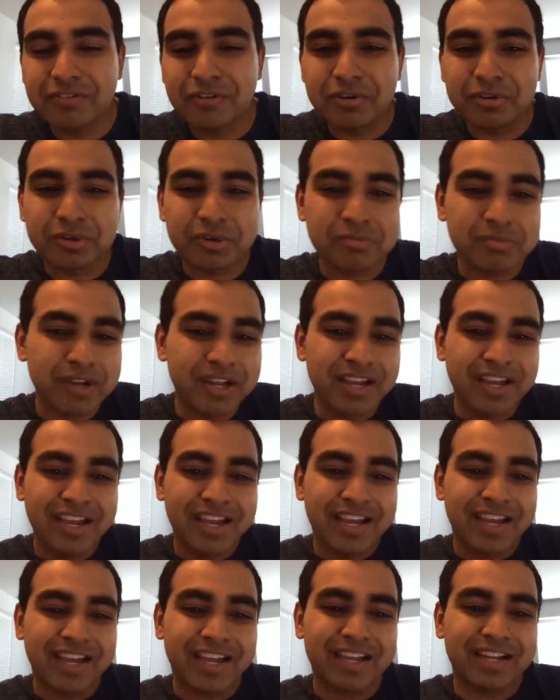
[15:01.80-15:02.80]
for loop
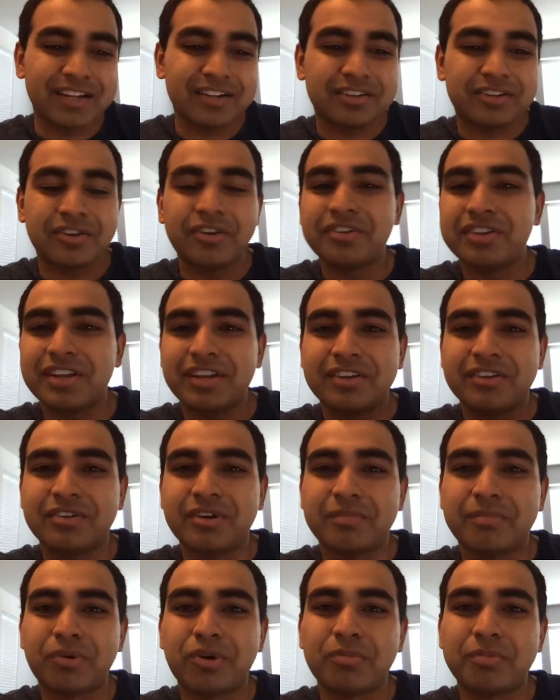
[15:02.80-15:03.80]
and turns it into
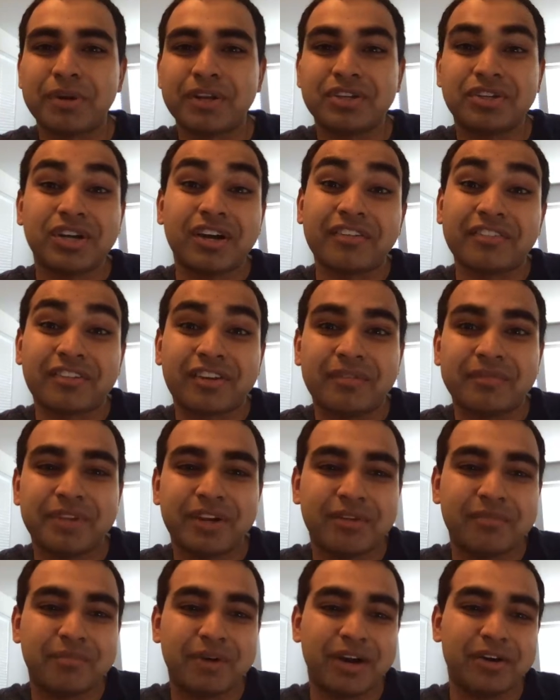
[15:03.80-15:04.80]
appropriate JavaScript that
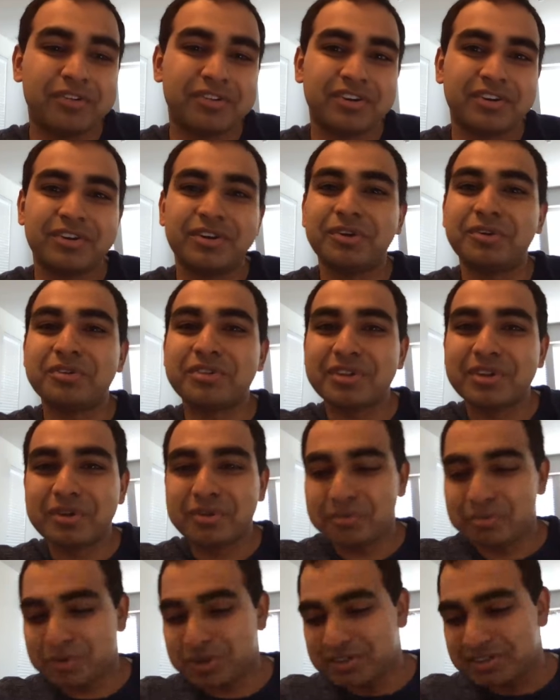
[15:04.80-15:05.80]
a browser knows
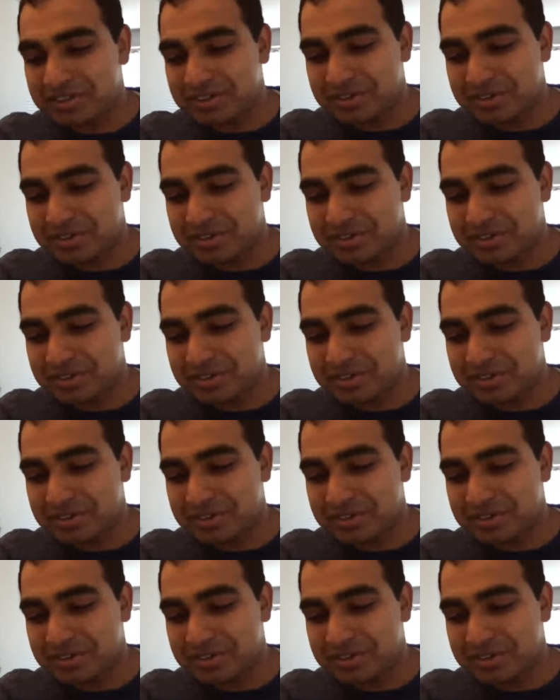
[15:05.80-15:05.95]
what to